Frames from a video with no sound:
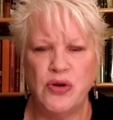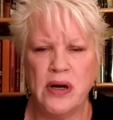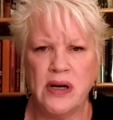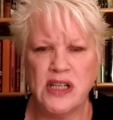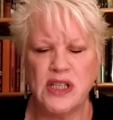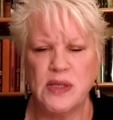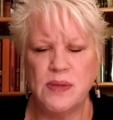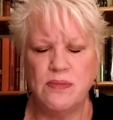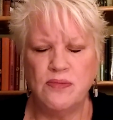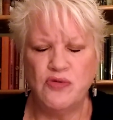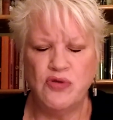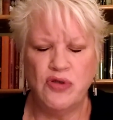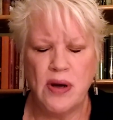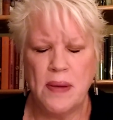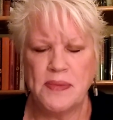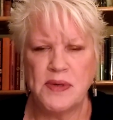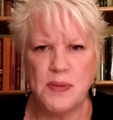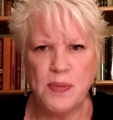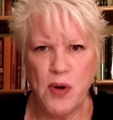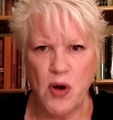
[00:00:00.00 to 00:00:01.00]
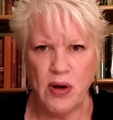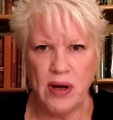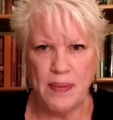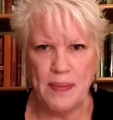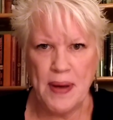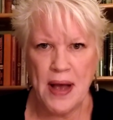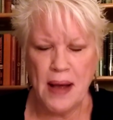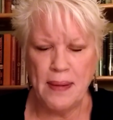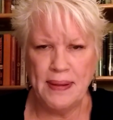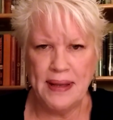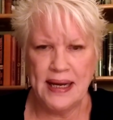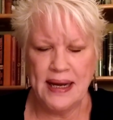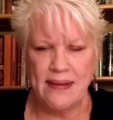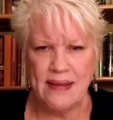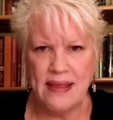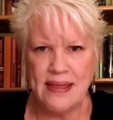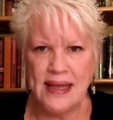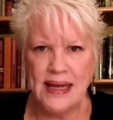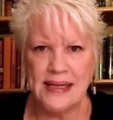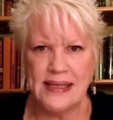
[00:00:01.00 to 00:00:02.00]
Trump spoke in public
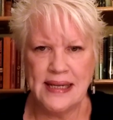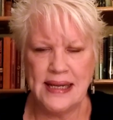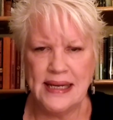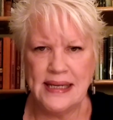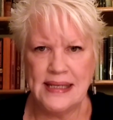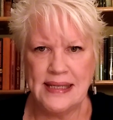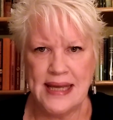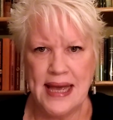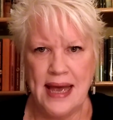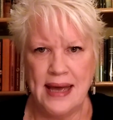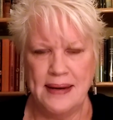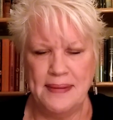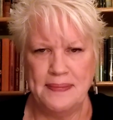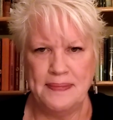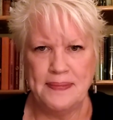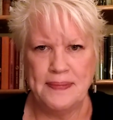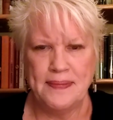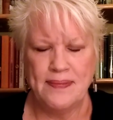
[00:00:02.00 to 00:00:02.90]
and the things that he said.